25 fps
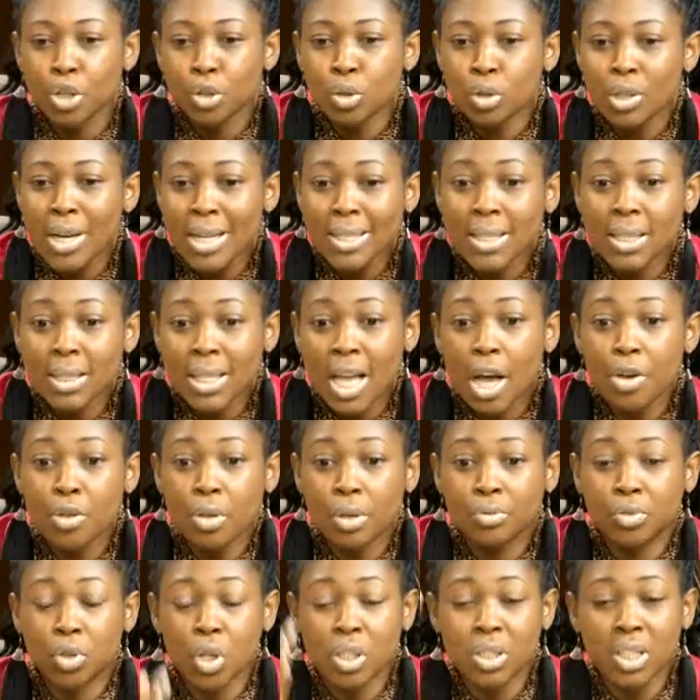So that is how
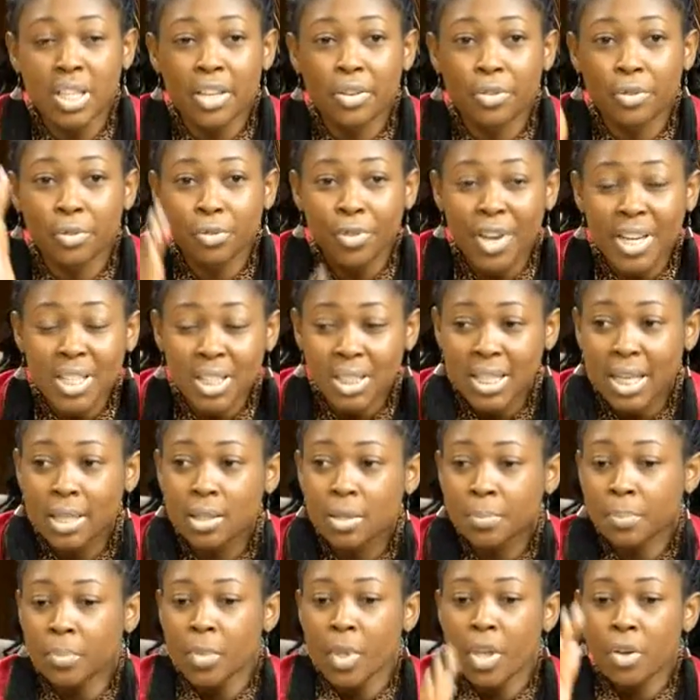you've just infected